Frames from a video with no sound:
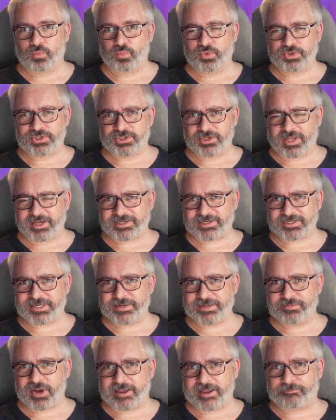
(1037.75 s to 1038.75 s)
would you like to
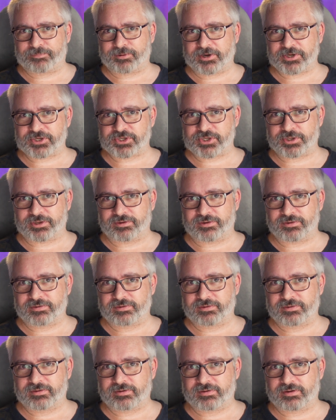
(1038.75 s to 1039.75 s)
see my impression
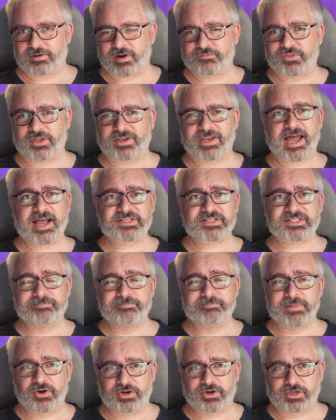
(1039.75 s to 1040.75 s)
of the last
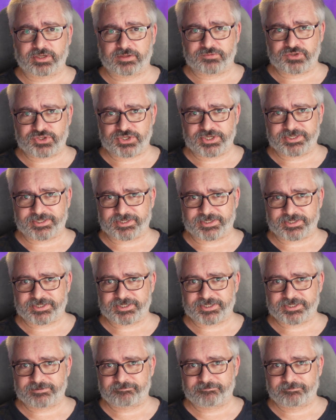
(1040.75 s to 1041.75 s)
miracle of
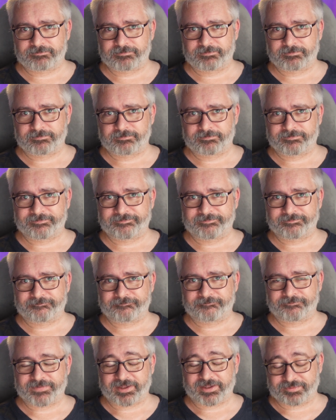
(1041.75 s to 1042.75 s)
Jesus?
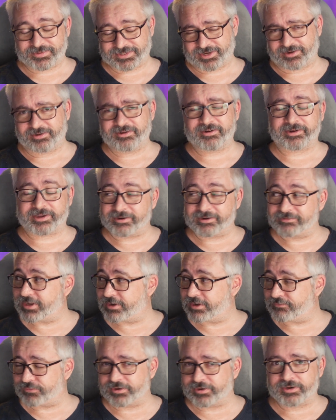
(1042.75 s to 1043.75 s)
And I would say, oh, okay,
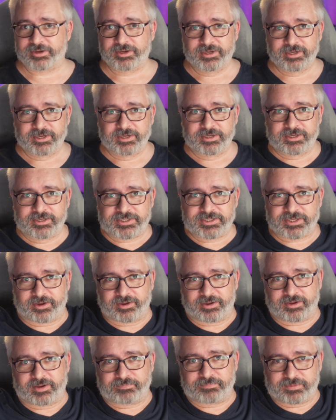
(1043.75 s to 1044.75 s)
go for it. So
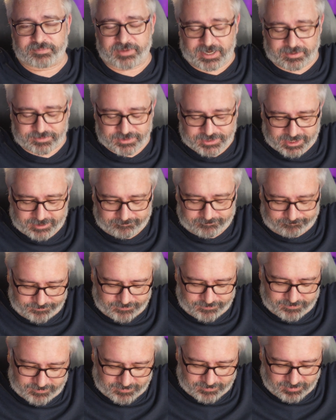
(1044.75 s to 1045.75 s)
I'd put my arms out,
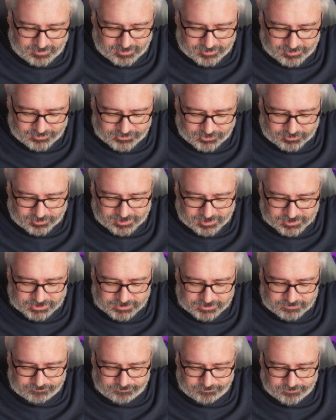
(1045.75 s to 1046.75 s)
you know, on the
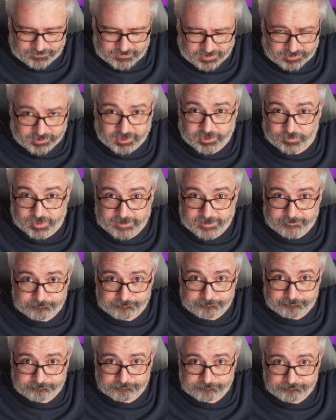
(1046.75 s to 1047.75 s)
cross. I go, you ready?
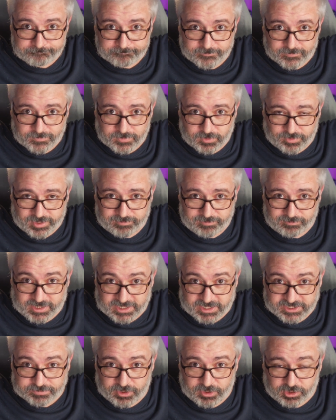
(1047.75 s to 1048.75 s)
You ready?
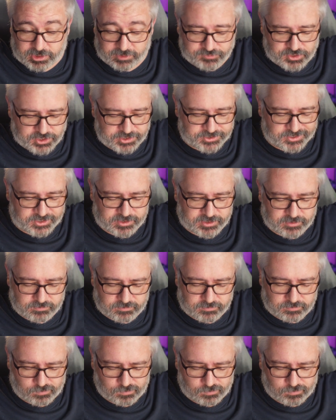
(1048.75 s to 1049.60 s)
Last miracle of Jesus.